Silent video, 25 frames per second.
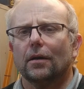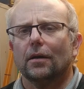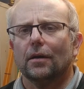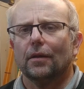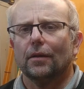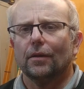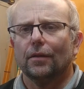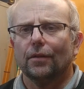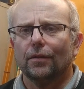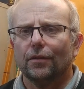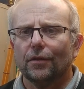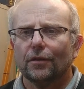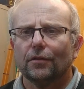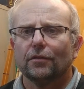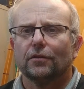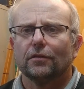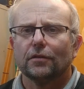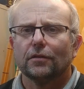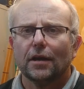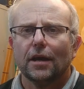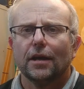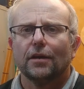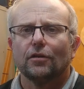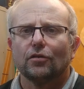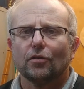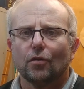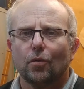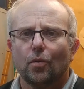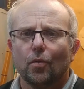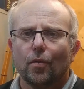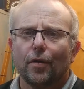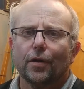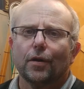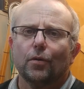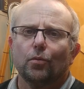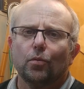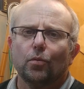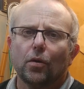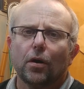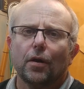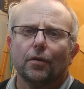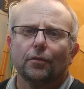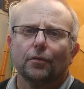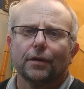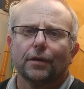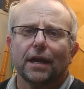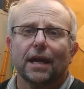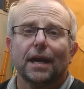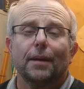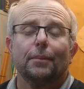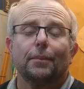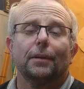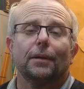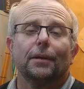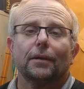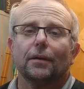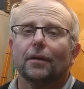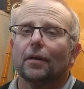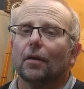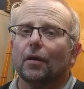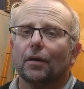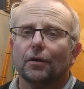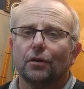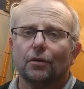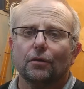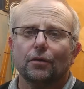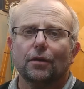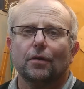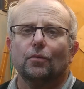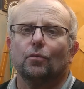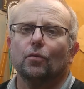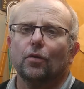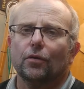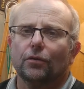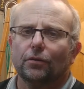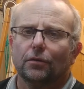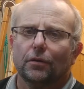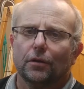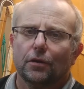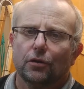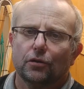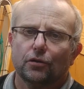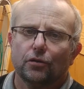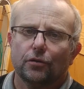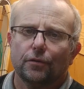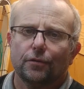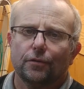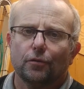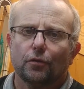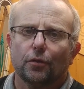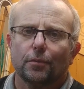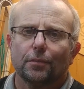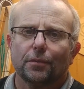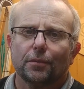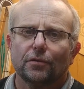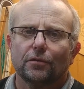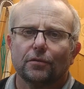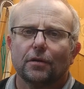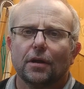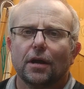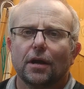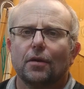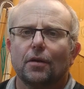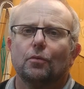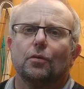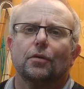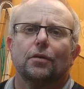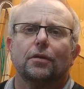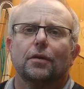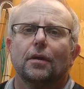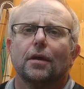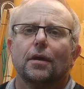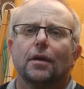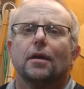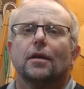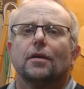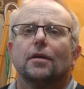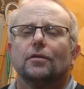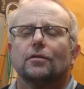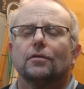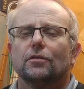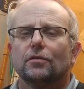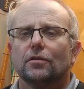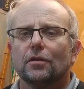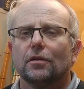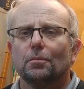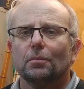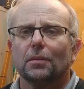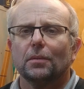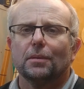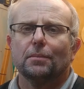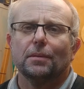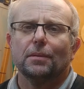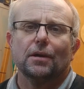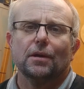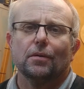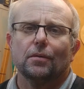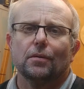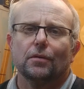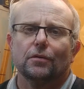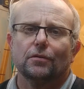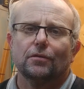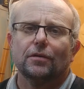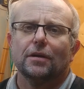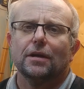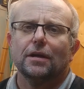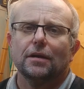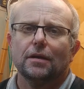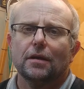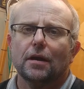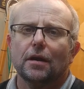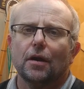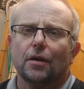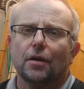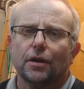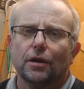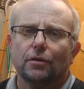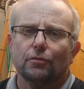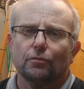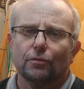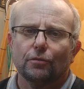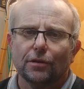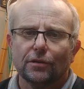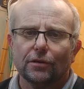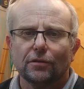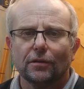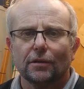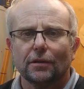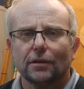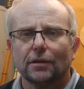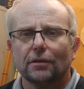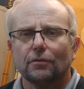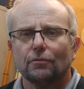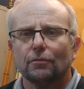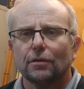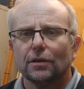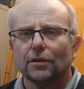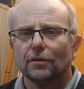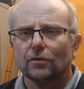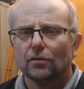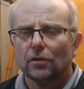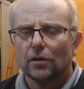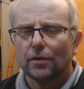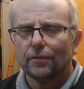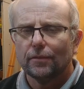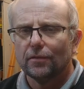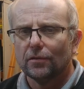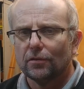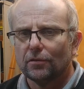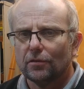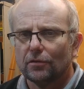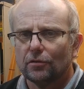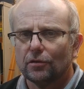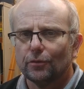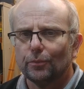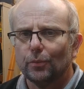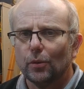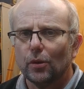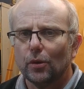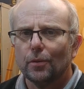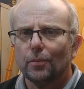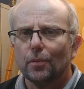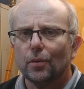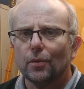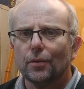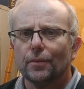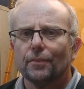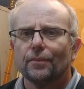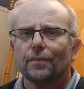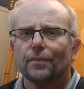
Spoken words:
this takes quite a while to happen. I knew that wasn't an issue for him to start with, simply because he only recently resurfaced the spoilboard.